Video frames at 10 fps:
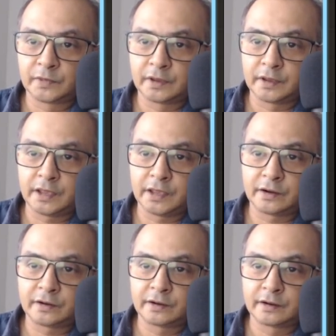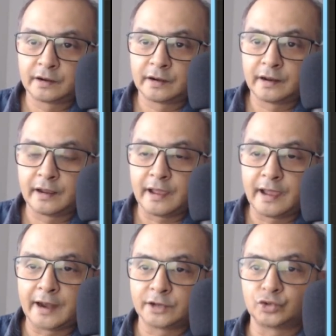here,
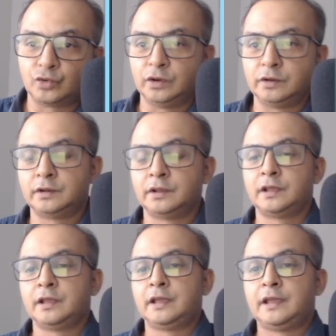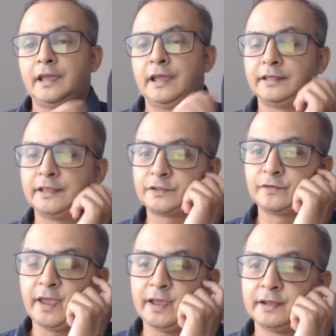and so on. In this
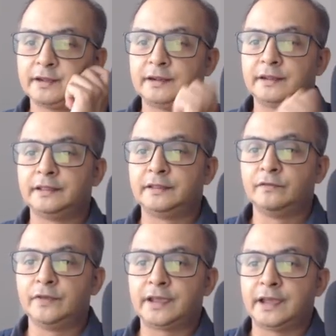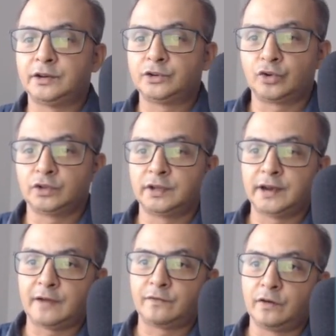way, we can draw the
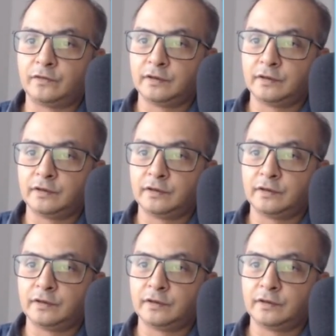graph of